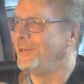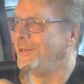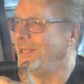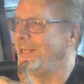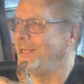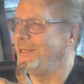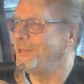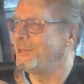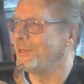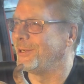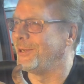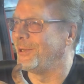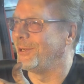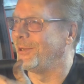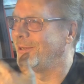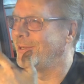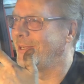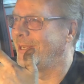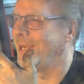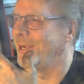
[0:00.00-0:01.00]

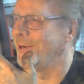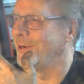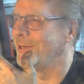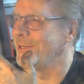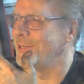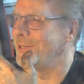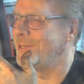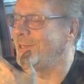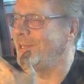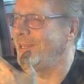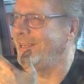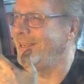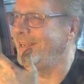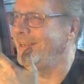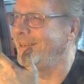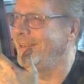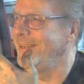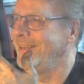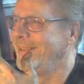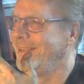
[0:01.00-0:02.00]
diesel,
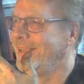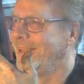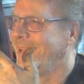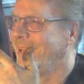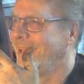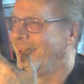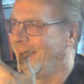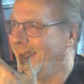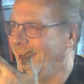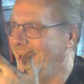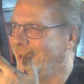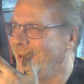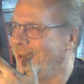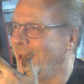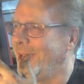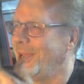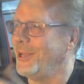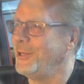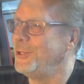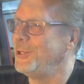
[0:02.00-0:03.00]
kerosene, and
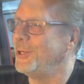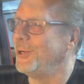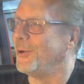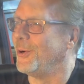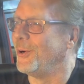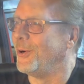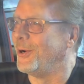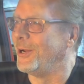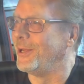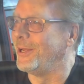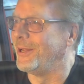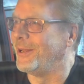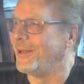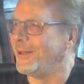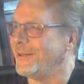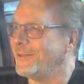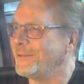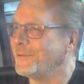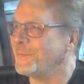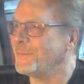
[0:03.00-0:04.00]
engine
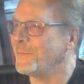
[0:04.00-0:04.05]
oil,